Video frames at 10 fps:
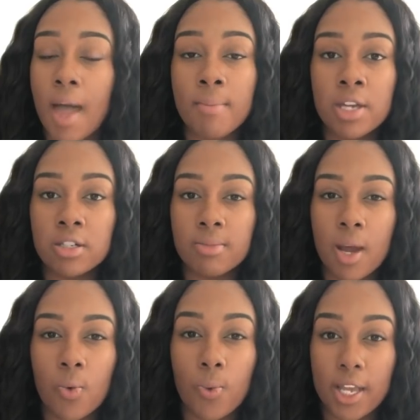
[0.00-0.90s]
measure
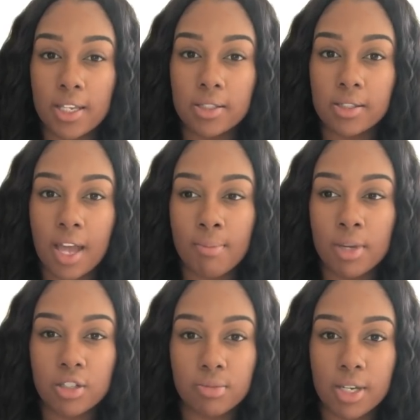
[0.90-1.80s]
my waist. I
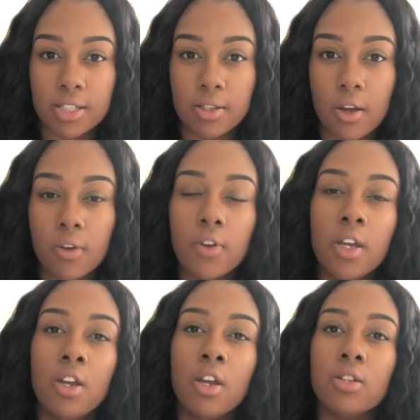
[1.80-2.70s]
measure myself.
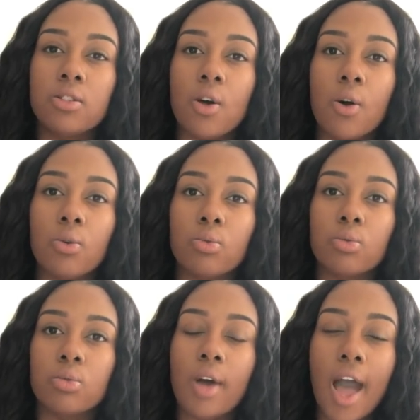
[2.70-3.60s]
So
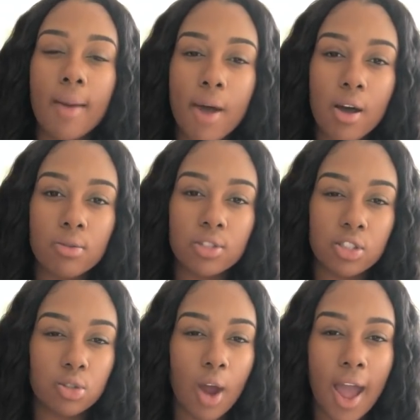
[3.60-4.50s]
how about
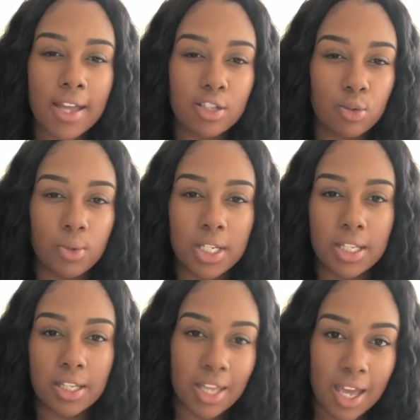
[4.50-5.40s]
try
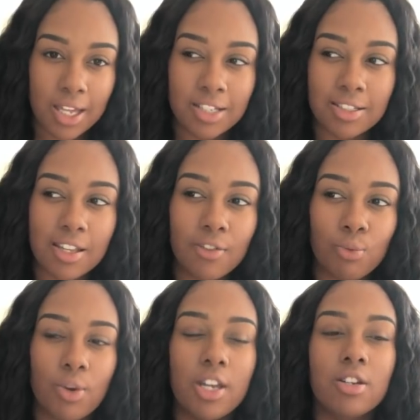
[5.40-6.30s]
doing that? Instead
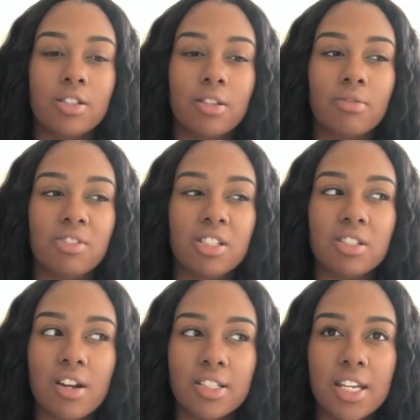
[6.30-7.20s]
of weighing yourself, just
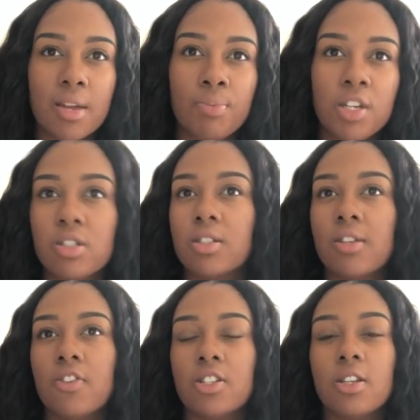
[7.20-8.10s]
start taking pictures
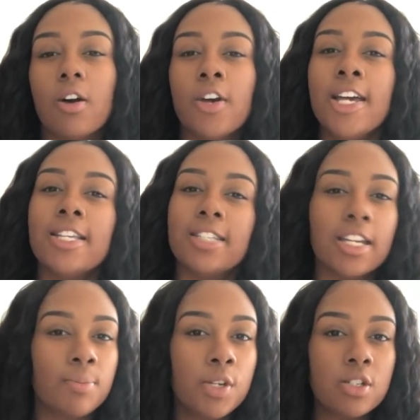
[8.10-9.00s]
of yourself.
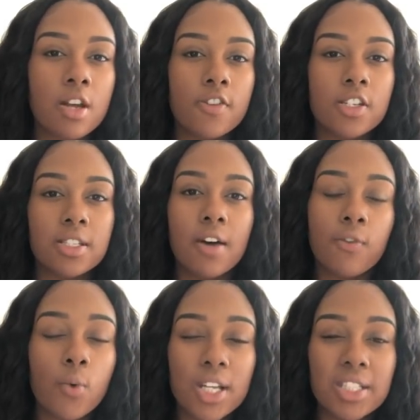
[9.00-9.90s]
Take a picture of
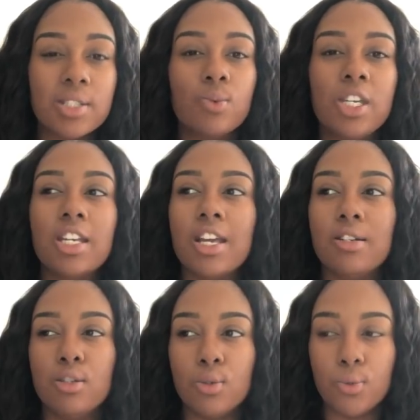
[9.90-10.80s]
yourself once a week
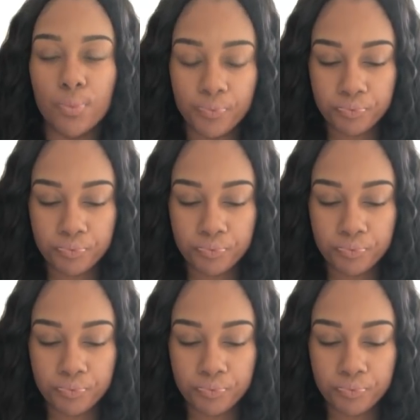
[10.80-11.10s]
and do